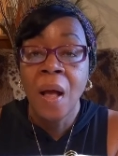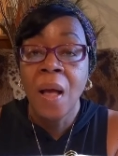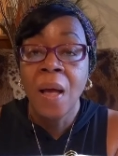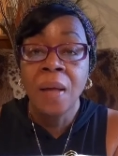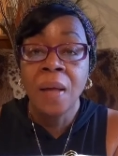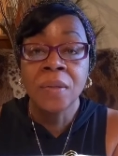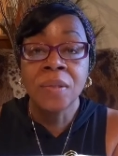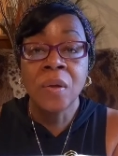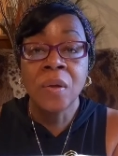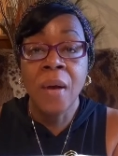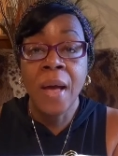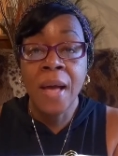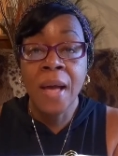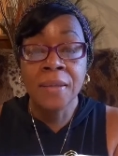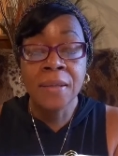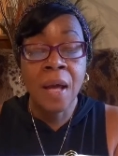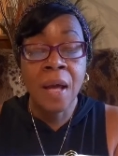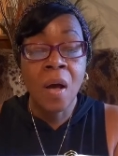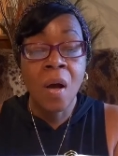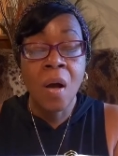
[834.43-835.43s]
So
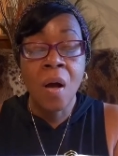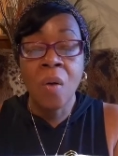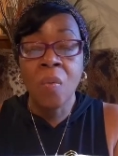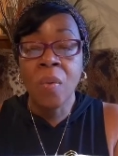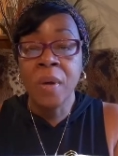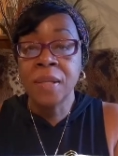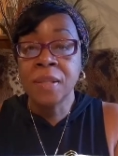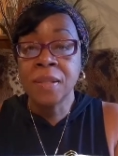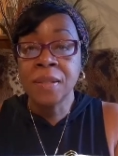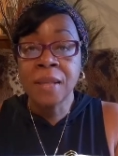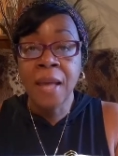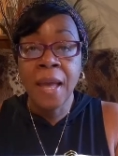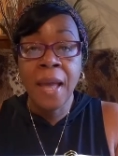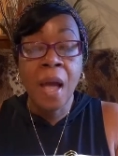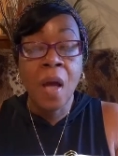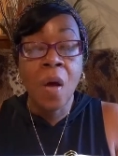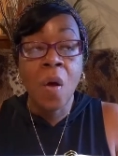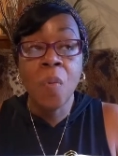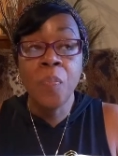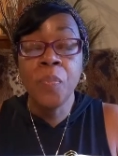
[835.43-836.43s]
as I always say,
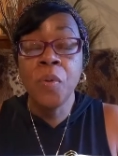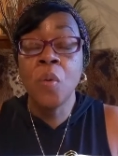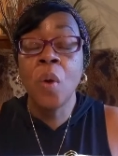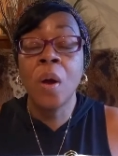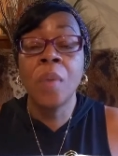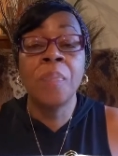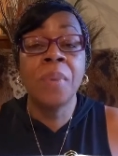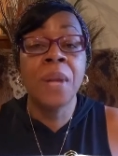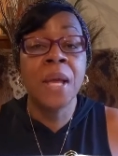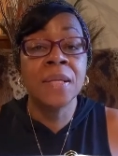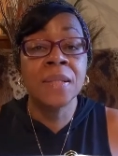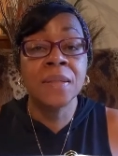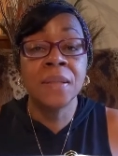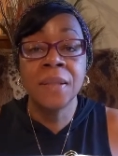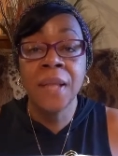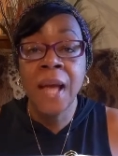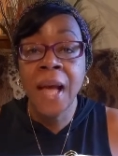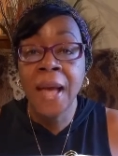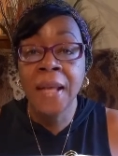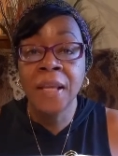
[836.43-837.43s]
I hope you are blessed
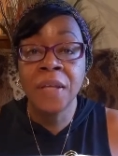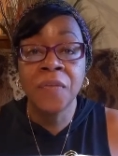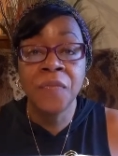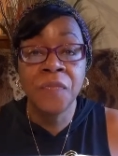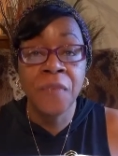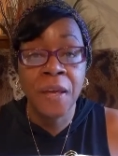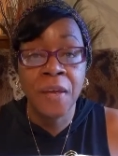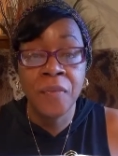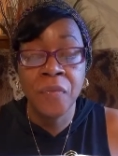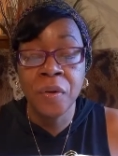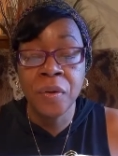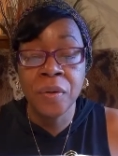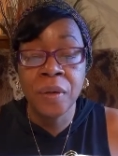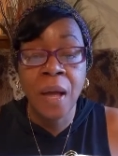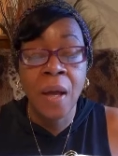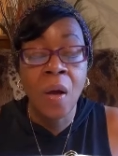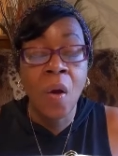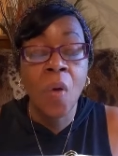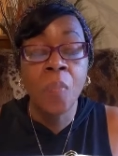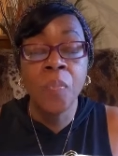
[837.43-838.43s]
and highly favored.
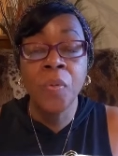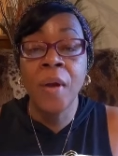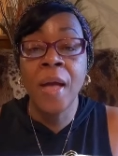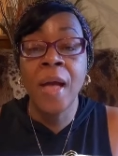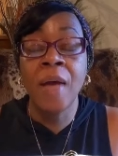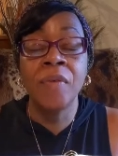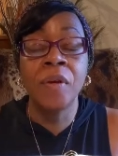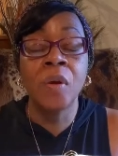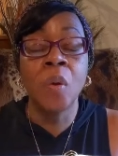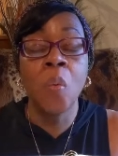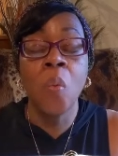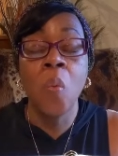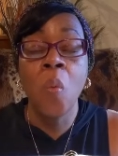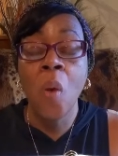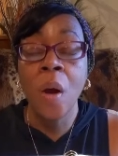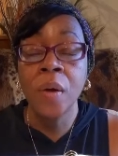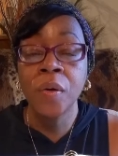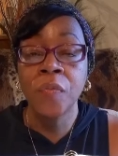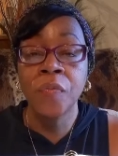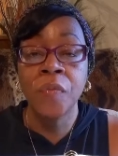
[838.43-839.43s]
I hope you're having a
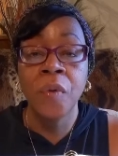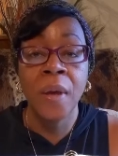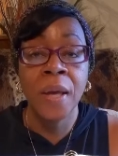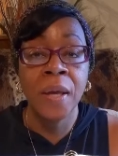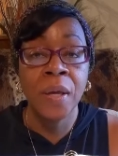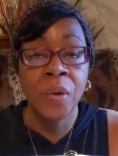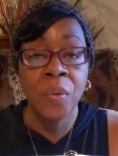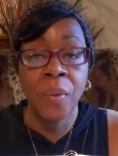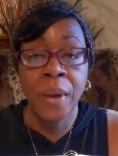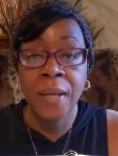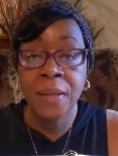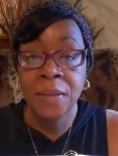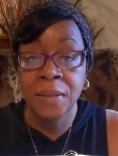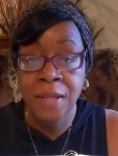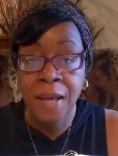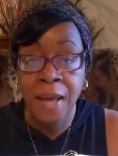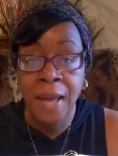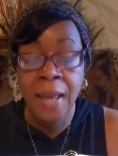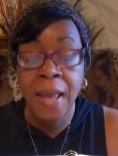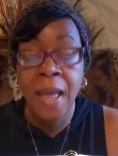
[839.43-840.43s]
wonderful and great
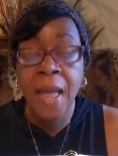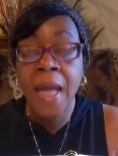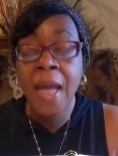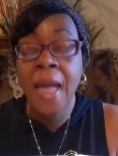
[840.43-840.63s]
day.